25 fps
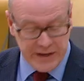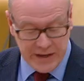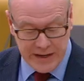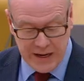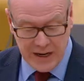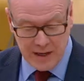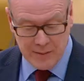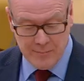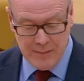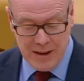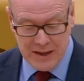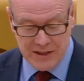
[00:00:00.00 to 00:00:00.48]

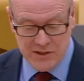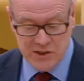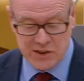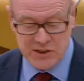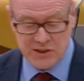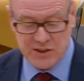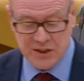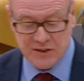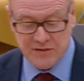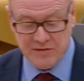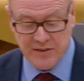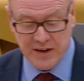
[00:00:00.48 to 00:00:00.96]
Greater
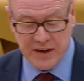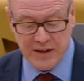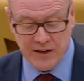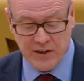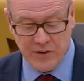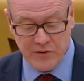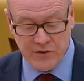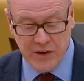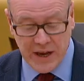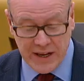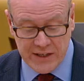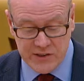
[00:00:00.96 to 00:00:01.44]
Manchester
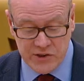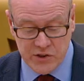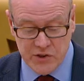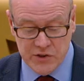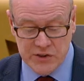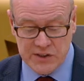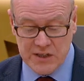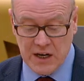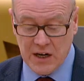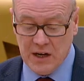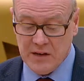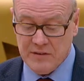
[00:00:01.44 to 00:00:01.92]
Fire and
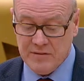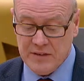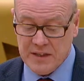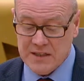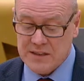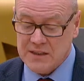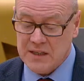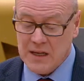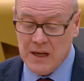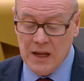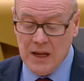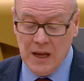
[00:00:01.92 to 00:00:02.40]
Rescue
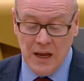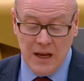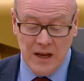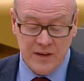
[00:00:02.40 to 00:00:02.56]
Service